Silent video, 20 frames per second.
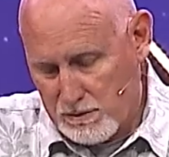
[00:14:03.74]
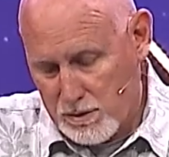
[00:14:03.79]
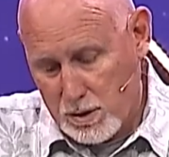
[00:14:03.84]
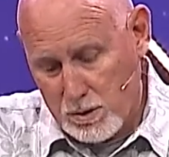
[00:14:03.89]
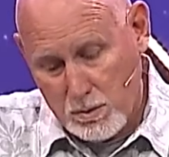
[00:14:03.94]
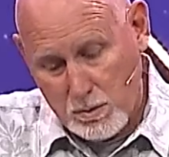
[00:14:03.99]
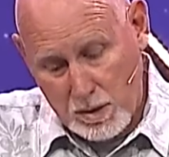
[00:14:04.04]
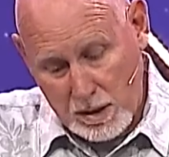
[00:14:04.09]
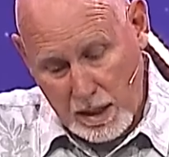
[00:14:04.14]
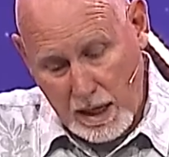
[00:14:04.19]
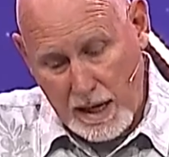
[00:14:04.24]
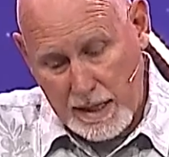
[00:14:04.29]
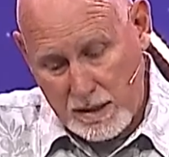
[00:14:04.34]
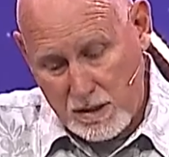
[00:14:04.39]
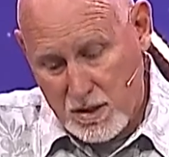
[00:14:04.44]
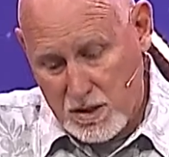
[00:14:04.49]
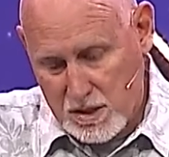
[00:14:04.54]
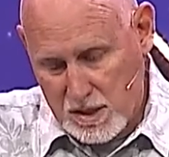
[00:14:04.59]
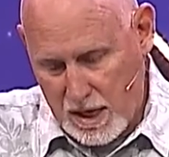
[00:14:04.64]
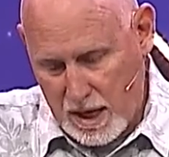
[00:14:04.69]
of you would like
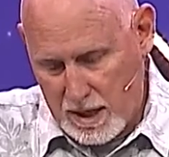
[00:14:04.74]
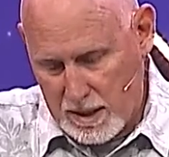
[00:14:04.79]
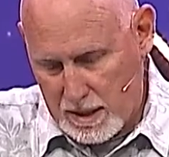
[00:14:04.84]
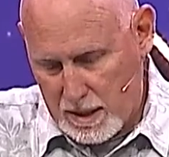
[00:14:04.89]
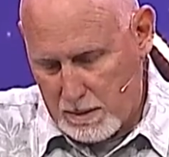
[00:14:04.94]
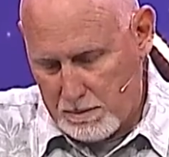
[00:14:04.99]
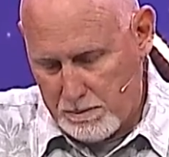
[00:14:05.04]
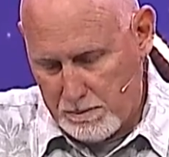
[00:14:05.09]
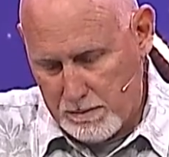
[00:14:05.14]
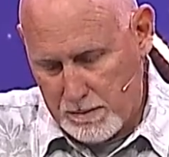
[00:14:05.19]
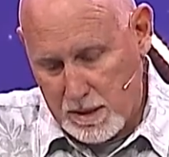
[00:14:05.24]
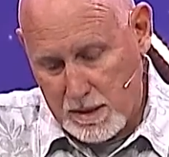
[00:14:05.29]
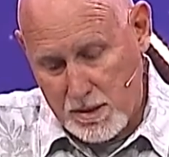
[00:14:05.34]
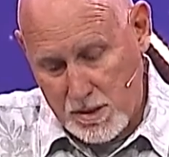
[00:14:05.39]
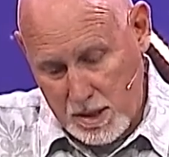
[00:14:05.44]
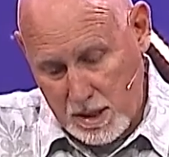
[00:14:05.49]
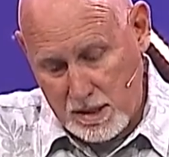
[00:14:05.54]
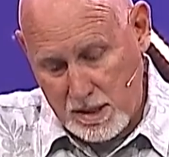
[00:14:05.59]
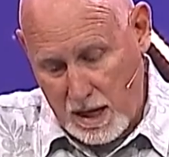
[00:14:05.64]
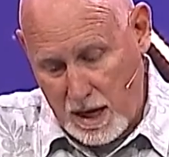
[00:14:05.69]
to stand up,
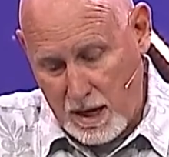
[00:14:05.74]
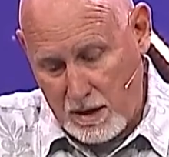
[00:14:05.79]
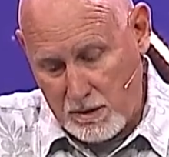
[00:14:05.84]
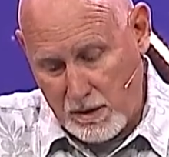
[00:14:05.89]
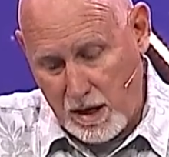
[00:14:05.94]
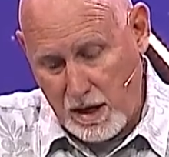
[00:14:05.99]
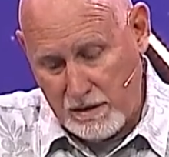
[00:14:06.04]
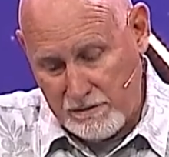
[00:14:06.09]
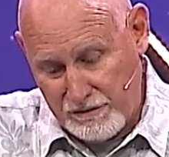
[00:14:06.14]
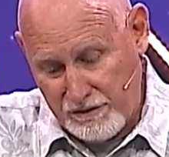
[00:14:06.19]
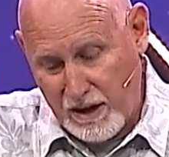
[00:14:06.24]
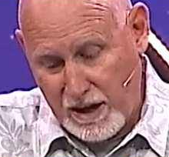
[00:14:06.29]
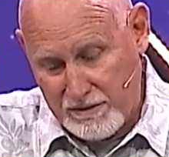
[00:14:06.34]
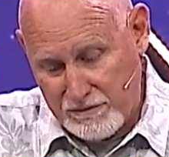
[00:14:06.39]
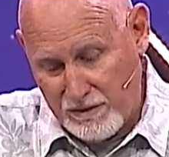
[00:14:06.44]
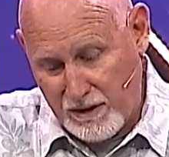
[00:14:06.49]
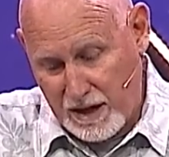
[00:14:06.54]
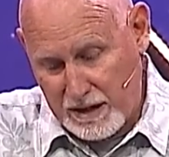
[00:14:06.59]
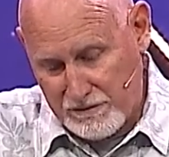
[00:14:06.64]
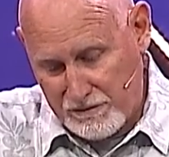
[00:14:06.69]
sit down, and
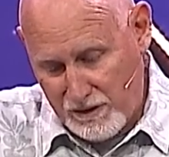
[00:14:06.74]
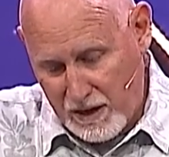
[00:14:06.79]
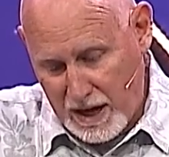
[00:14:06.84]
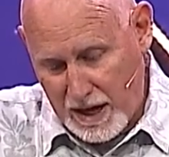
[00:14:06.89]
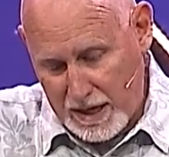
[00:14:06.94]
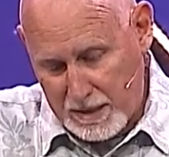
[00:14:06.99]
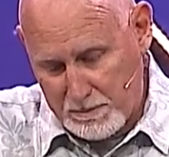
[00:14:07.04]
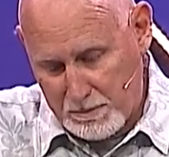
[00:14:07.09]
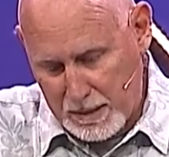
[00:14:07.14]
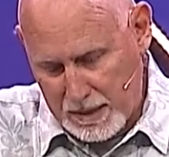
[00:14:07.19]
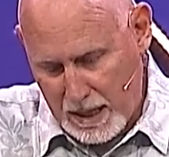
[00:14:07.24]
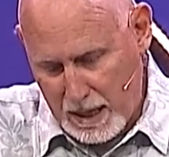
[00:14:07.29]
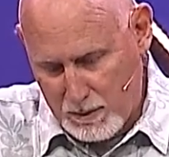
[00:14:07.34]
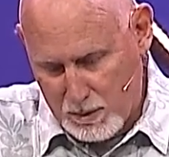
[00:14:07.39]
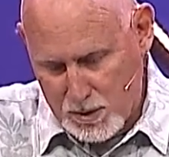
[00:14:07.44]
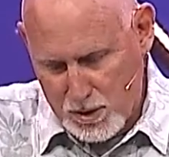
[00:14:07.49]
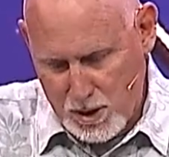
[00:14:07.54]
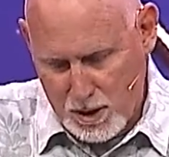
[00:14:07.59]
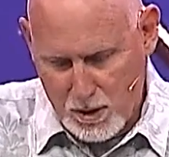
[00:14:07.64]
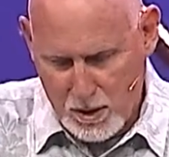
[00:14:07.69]
fight, but that
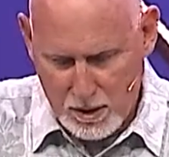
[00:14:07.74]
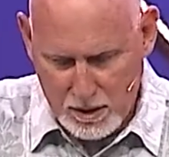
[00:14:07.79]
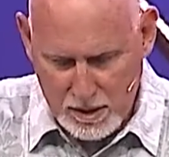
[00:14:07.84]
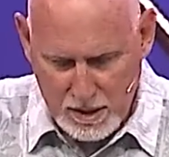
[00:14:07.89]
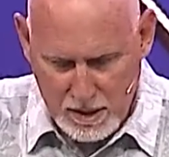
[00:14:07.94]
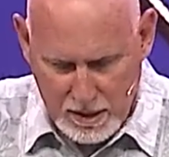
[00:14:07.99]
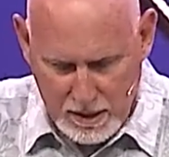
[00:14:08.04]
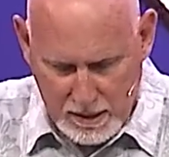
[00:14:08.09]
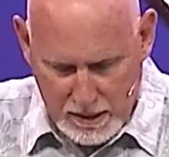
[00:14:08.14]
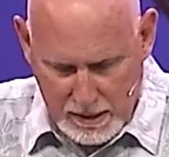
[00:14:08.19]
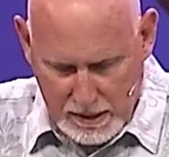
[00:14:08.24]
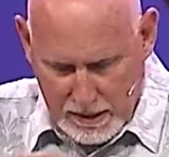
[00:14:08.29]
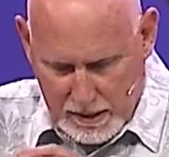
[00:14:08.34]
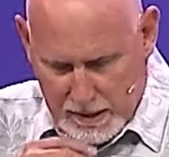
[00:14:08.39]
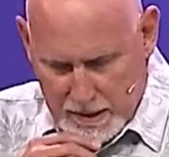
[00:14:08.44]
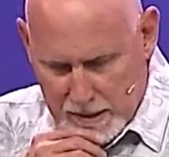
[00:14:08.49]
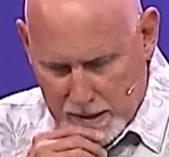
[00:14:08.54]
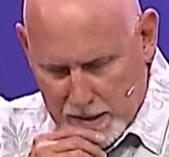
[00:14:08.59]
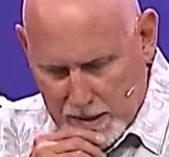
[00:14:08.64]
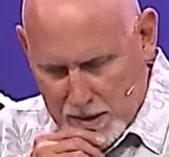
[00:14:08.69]
was an old
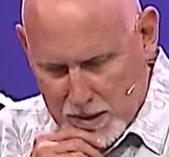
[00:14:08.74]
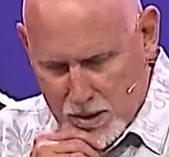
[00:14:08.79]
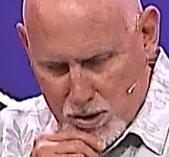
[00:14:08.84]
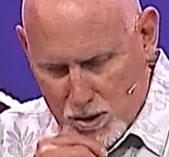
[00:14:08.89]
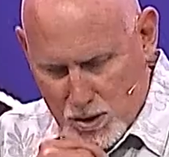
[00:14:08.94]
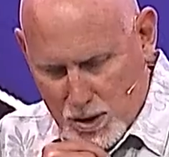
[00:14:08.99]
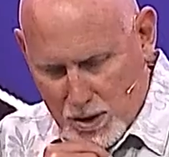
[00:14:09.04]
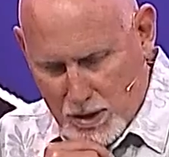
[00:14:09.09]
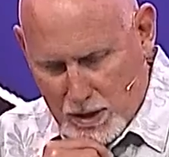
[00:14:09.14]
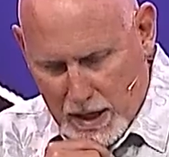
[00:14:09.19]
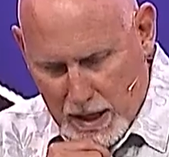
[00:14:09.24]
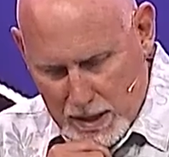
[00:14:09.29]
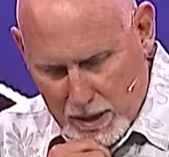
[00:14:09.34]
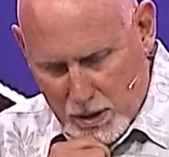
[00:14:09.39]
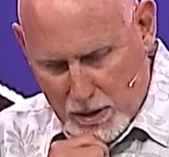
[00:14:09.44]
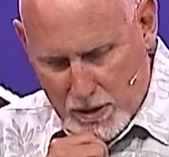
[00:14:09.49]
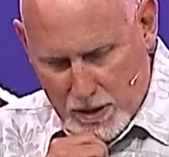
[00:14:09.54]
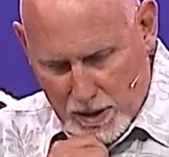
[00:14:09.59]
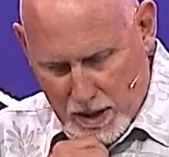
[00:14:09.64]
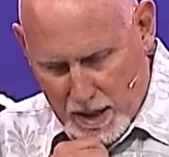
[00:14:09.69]
cheer I
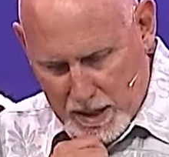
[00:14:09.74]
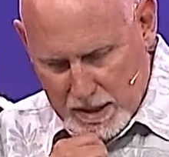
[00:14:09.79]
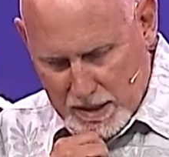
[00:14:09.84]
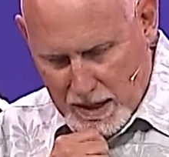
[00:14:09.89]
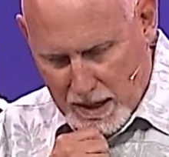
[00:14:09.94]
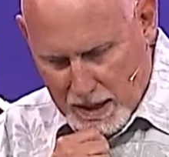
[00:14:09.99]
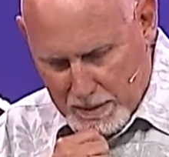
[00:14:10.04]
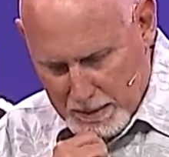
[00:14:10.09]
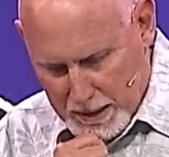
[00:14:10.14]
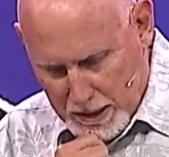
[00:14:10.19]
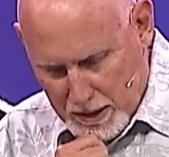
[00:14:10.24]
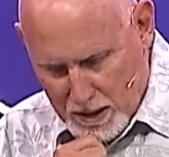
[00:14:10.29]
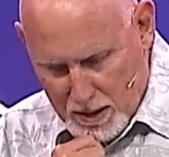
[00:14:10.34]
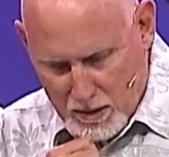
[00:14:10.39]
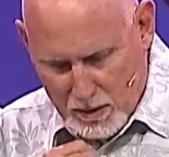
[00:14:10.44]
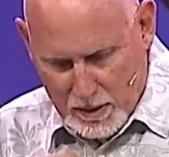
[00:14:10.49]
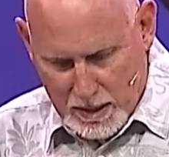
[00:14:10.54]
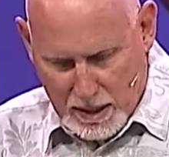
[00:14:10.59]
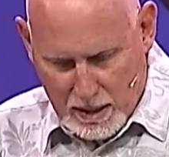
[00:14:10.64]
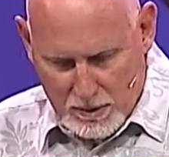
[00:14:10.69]
learned a long time
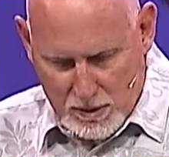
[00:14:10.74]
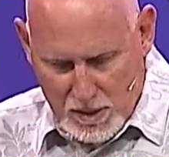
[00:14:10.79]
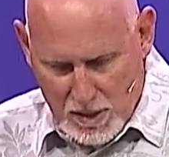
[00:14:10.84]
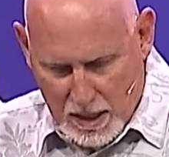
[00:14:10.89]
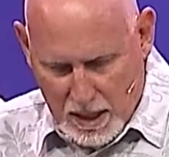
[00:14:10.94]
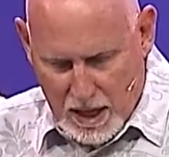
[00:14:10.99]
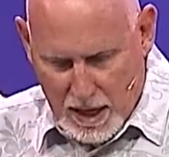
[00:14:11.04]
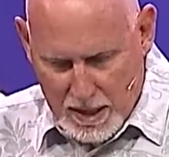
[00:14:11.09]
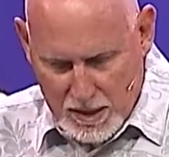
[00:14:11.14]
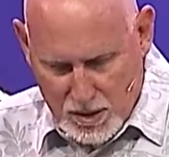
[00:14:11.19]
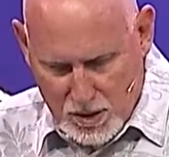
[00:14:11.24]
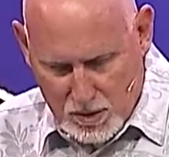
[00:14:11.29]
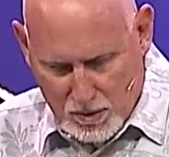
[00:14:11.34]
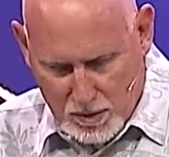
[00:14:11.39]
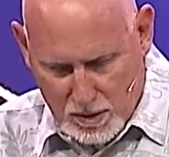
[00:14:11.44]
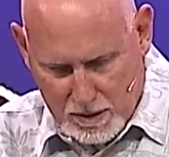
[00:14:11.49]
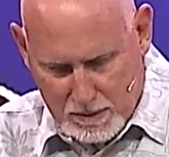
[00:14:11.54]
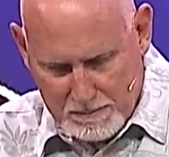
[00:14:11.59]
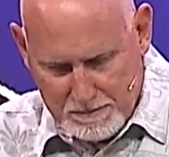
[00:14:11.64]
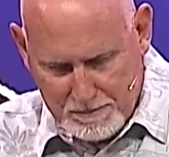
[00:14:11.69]
ago when I was in high
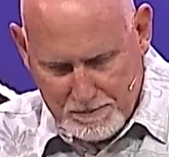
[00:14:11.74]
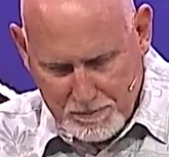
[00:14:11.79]
school.